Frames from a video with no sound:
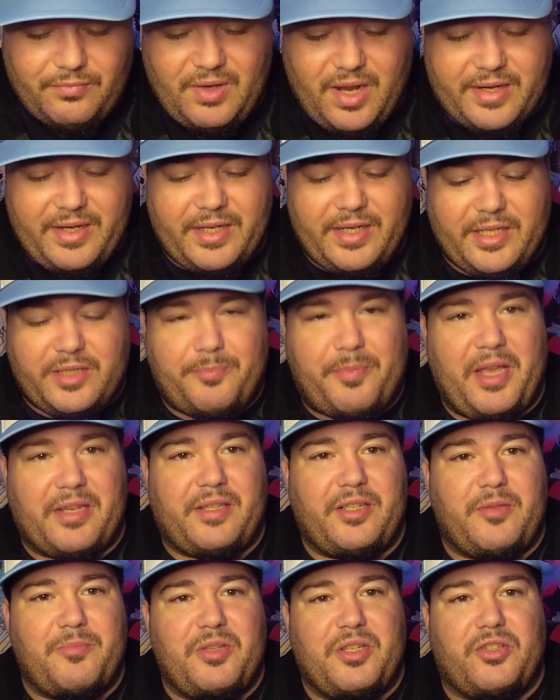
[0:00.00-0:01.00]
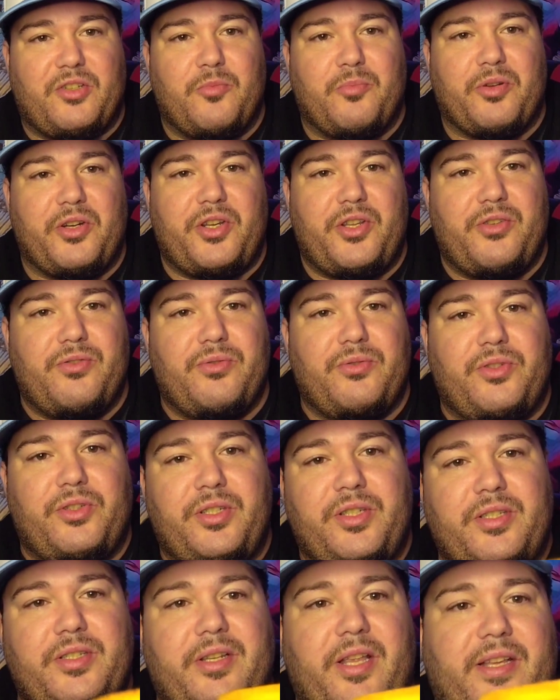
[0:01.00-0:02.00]
didn't expect it to be super huge.
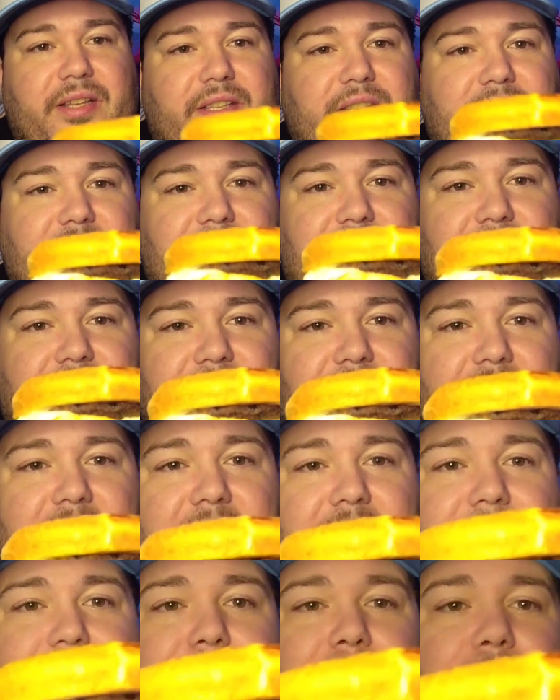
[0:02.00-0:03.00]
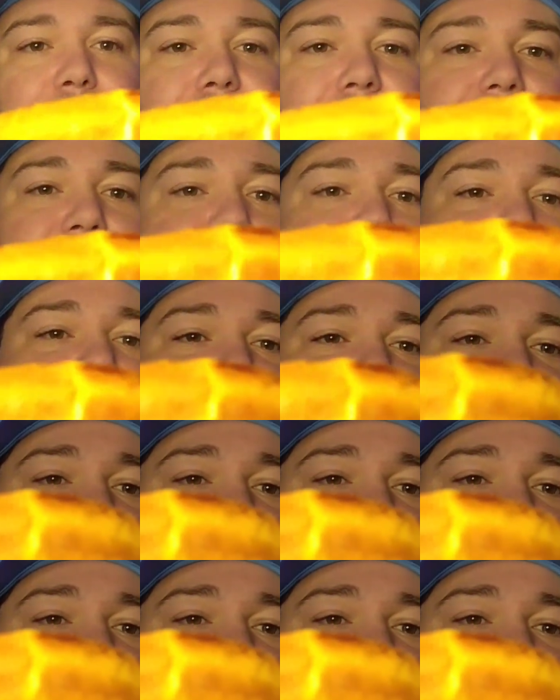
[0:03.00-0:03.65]
It's like this right here. If